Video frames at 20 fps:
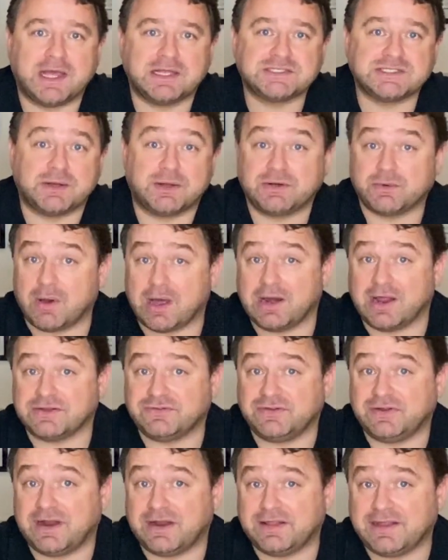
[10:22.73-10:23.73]
So I'd quite like
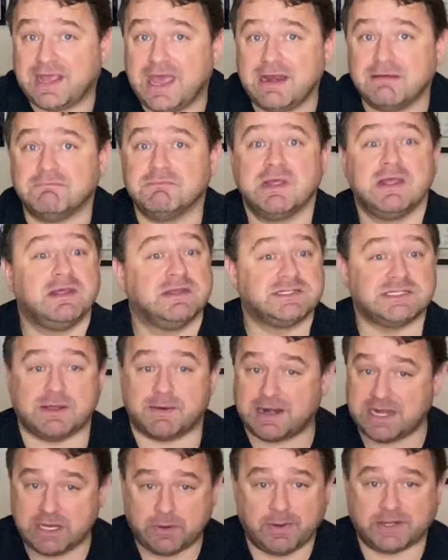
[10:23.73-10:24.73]
to do that again.
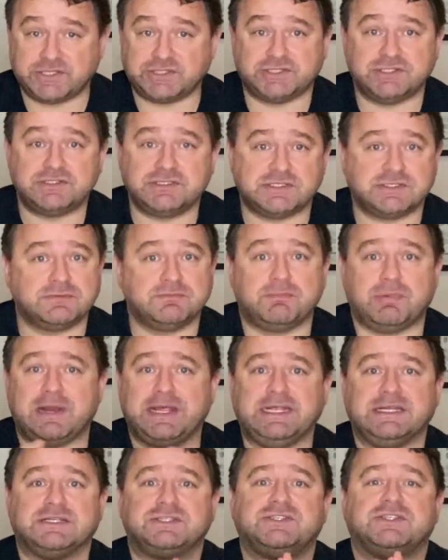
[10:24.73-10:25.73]
So any questions,
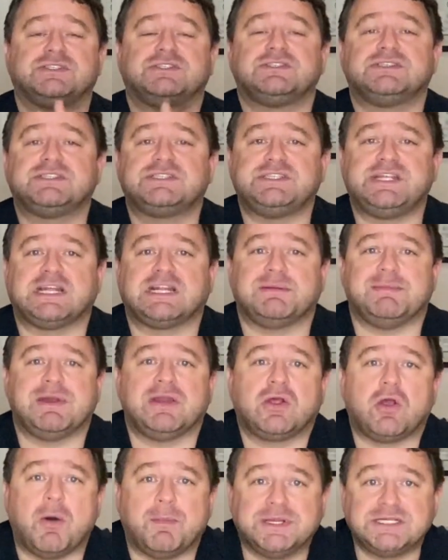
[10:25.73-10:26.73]
please just stick them in
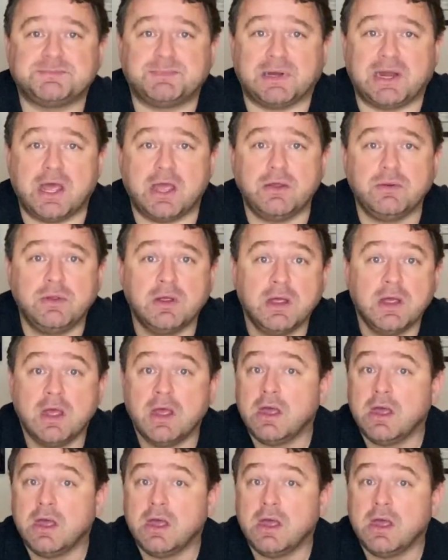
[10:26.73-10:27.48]
the comments below.